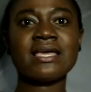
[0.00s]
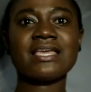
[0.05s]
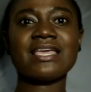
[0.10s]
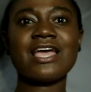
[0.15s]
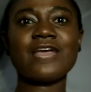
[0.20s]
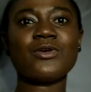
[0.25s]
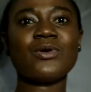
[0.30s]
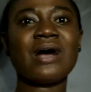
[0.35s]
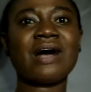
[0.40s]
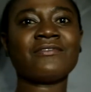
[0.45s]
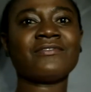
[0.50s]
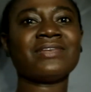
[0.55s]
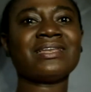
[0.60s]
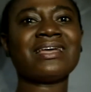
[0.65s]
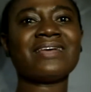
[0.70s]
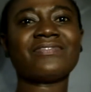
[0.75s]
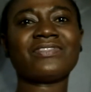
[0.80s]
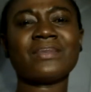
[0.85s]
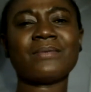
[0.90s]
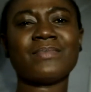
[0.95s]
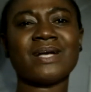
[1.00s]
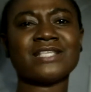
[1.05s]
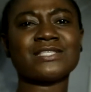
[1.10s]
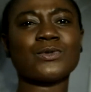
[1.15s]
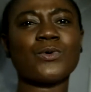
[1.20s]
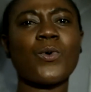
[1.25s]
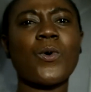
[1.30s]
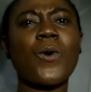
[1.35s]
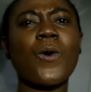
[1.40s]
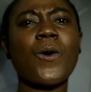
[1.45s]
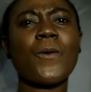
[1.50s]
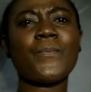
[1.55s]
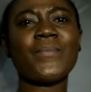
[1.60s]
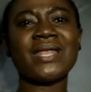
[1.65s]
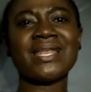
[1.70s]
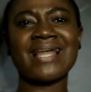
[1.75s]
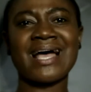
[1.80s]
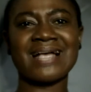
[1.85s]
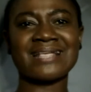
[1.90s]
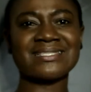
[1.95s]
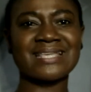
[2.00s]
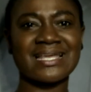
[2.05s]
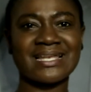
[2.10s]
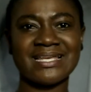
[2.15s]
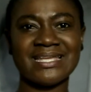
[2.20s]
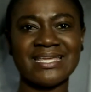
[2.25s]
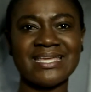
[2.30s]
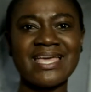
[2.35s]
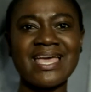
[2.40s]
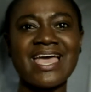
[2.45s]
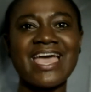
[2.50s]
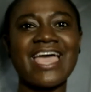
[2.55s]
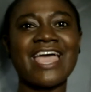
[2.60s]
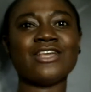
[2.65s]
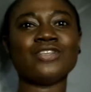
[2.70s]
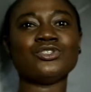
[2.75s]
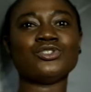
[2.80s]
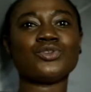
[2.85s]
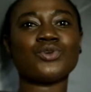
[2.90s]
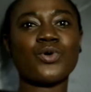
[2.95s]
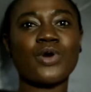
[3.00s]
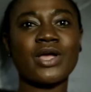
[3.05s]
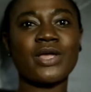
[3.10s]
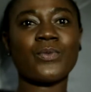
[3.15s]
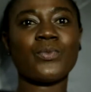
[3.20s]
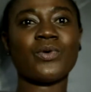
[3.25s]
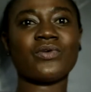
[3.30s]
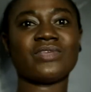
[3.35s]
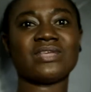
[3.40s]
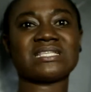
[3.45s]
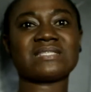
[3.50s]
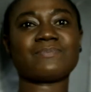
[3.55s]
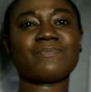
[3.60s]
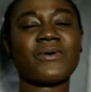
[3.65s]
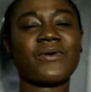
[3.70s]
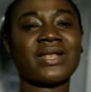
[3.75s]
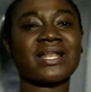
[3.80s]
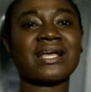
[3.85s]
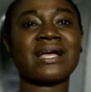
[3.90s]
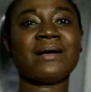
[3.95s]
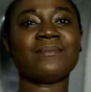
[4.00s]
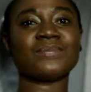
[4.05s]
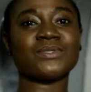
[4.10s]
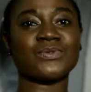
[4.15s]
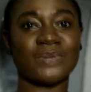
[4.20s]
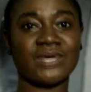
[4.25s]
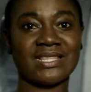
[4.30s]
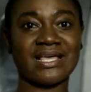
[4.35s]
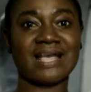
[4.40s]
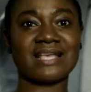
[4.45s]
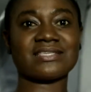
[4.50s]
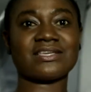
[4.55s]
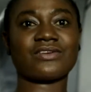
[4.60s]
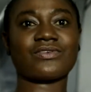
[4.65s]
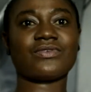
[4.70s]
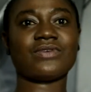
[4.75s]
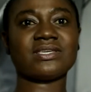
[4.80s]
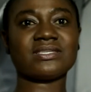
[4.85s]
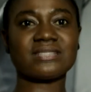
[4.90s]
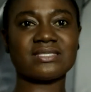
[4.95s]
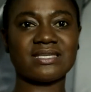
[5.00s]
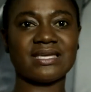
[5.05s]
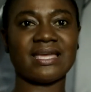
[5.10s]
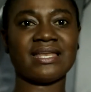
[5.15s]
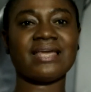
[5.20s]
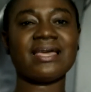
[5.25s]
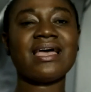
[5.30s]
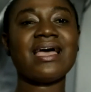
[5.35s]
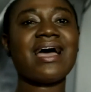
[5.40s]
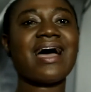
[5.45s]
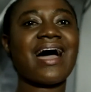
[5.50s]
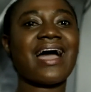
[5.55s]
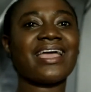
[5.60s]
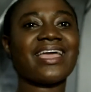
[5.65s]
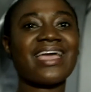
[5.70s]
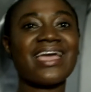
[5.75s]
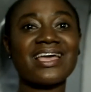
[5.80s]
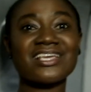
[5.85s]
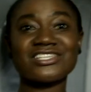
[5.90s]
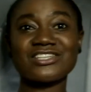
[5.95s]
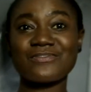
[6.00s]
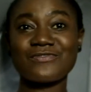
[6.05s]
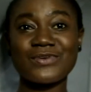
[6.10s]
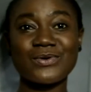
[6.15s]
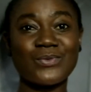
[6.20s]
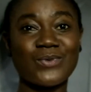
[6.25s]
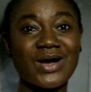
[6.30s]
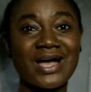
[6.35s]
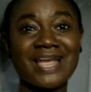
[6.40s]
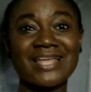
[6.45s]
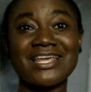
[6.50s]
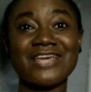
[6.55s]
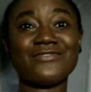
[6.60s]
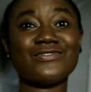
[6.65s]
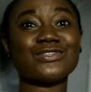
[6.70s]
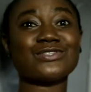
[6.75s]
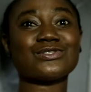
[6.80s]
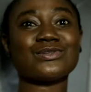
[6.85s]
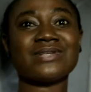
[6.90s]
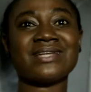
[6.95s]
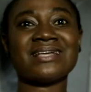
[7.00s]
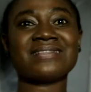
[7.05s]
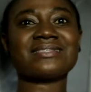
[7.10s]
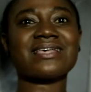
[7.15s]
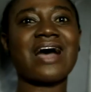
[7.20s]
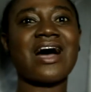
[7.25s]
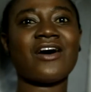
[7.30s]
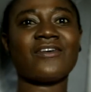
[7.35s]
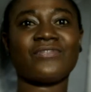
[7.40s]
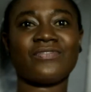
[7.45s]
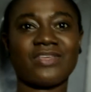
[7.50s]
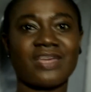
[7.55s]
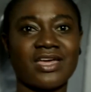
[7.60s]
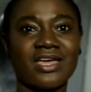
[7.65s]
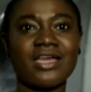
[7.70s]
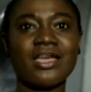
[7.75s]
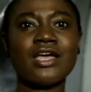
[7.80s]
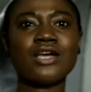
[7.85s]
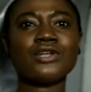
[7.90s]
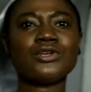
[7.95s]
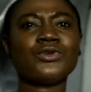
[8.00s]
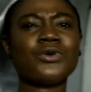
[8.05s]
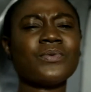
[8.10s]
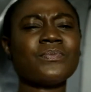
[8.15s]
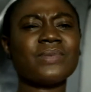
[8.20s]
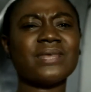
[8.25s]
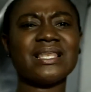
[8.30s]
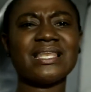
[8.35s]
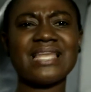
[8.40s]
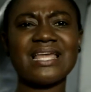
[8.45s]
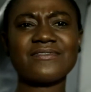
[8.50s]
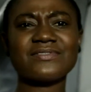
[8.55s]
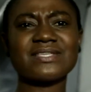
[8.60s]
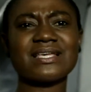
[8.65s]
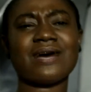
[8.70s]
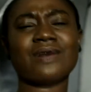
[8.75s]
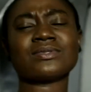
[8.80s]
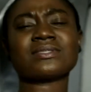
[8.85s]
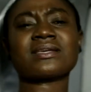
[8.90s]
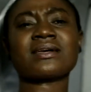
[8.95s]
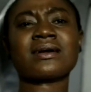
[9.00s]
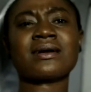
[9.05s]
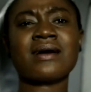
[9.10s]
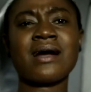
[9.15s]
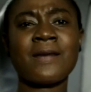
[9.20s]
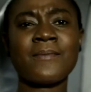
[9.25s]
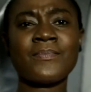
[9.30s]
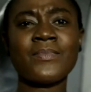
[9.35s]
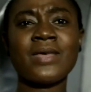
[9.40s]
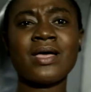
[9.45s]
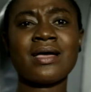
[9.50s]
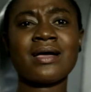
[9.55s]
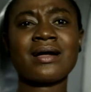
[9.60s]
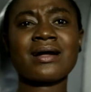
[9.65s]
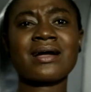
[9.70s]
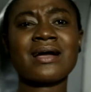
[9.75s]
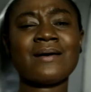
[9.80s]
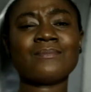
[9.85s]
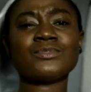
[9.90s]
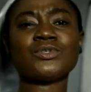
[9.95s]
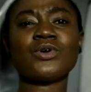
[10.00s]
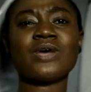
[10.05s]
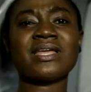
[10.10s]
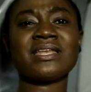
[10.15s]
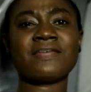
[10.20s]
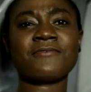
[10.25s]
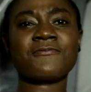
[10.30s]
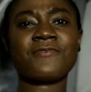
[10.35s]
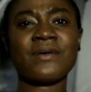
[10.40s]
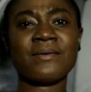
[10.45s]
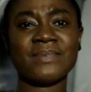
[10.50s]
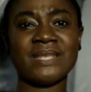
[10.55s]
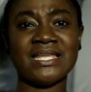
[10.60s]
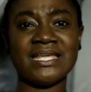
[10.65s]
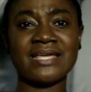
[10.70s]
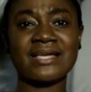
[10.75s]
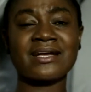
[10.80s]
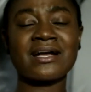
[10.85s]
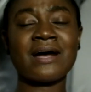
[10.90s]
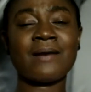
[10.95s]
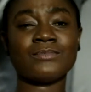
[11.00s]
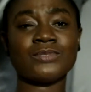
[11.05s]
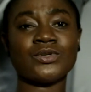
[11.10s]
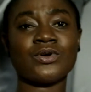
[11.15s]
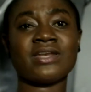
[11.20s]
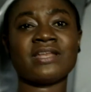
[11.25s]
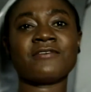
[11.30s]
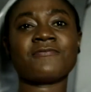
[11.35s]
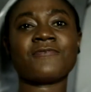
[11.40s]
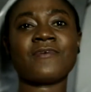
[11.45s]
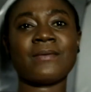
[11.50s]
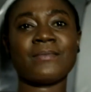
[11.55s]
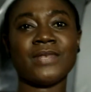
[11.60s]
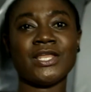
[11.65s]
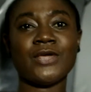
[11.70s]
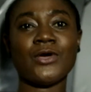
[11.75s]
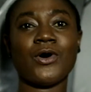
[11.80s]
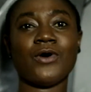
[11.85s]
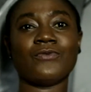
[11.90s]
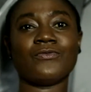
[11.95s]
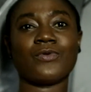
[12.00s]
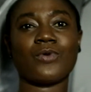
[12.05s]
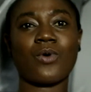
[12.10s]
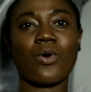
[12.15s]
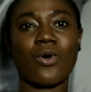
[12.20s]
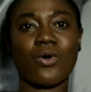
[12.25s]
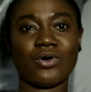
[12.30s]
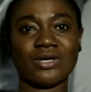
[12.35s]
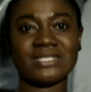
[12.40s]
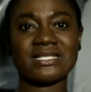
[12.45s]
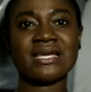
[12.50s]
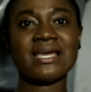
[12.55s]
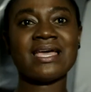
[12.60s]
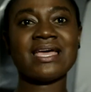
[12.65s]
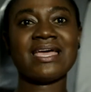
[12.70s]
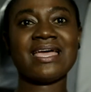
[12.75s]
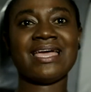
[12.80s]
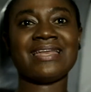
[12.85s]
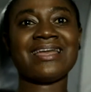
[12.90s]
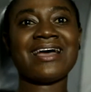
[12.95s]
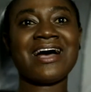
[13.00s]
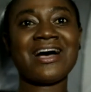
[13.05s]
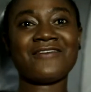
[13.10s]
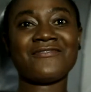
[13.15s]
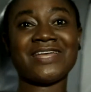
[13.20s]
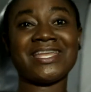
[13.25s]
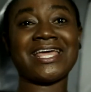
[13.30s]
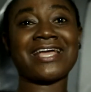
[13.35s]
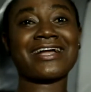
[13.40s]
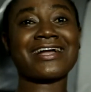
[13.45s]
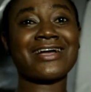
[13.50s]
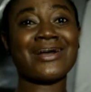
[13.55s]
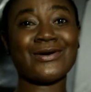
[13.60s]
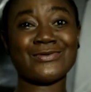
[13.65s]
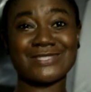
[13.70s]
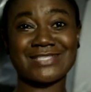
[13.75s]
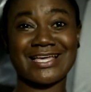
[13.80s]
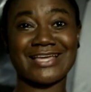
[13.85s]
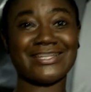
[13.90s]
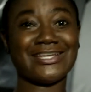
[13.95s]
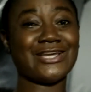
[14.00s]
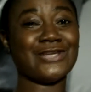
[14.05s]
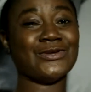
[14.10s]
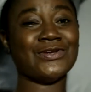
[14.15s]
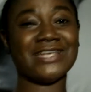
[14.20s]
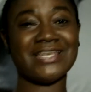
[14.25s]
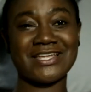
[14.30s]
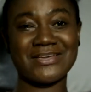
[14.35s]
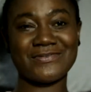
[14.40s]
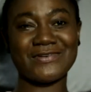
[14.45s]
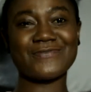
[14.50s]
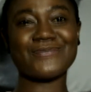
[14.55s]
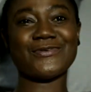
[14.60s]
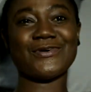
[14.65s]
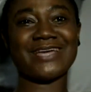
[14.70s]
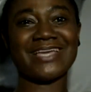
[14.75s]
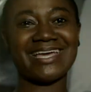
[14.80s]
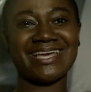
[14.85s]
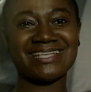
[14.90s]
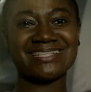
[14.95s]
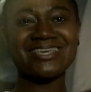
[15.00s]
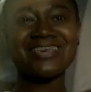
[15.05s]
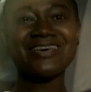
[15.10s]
Yeah, you have nothing but to open-heartedly enjoy what the Spirit comes with as a Christian. I urge everyone, every student out there, don't be left out. Come join a family. Come join a family of God and have an encounter that you never forget.